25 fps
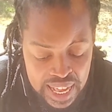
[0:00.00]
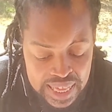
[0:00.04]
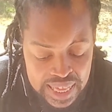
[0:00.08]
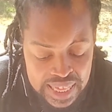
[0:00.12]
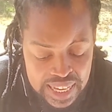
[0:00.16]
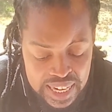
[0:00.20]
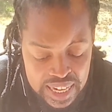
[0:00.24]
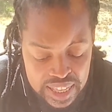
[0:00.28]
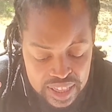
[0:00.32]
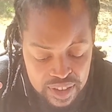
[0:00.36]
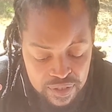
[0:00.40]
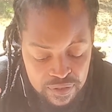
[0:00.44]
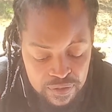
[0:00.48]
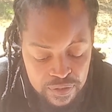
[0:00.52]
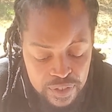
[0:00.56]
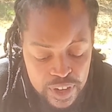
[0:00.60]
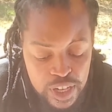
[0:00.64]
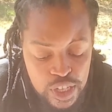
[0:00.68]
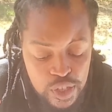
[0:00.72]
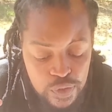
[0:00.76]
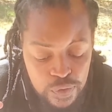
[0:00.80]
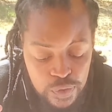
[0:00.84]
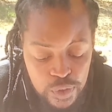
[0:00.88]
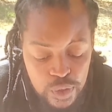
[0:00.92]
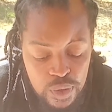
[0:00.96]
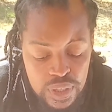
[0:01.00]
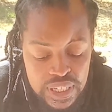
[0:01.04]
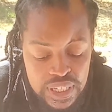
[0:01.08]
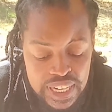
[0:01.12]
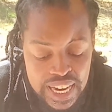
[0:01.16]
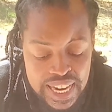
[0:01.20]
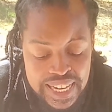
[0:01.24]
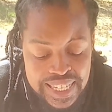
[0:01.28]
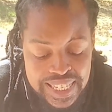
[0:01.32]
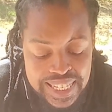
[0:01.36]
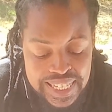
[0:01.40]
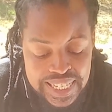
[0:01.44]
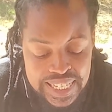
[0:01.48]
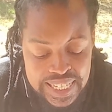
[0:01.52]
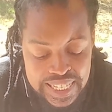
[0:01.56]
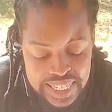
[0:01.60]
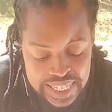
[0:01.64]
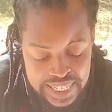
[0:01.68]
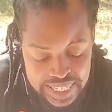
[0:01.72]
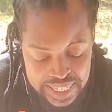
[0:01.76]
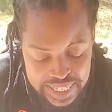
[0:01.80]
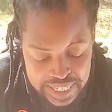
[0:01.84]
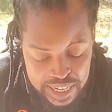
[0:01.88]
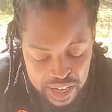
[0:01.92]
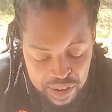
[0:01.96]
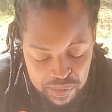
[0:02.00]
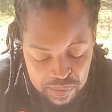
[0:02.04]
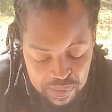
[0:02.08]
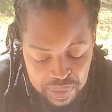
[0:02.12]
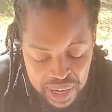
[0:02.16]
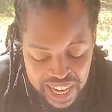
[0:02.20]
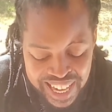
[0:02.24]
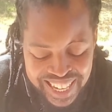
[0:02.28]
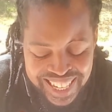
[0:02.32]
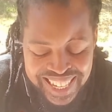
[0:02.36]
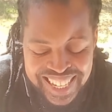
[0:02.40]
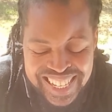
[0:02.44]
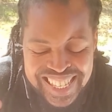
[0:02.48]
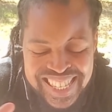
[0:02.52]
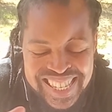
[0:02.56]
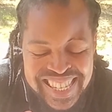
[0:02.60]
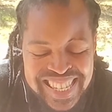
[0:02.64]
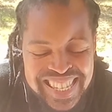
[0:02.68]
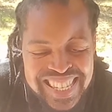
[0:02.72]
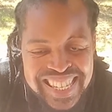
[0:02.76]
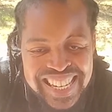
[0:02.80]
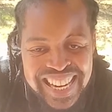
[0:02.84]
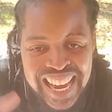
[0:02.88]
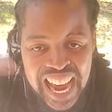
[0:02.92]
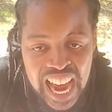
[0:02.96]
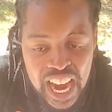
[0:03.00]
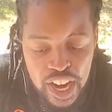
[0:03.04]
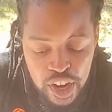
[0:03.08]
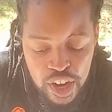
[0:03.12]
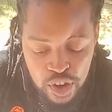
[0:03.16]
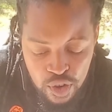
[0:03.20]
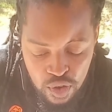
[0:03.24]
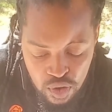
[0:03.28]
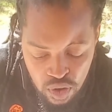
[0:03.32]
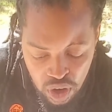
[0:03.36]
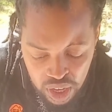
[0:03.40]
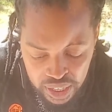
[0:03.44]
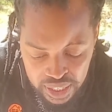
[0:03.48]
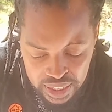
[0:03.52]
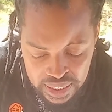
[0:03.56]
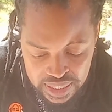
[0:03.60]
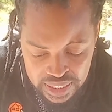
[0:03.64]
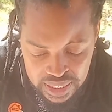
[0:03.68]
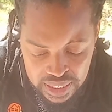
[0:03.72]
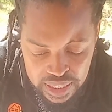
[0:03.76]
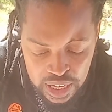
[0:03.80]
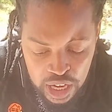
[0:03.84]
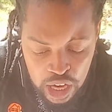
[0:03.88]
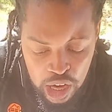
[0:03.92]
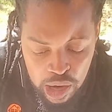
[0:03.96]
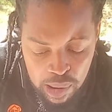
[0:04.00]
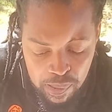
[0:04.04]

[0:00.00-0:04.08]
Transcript: Then in the first few days in December, it skyrocketed.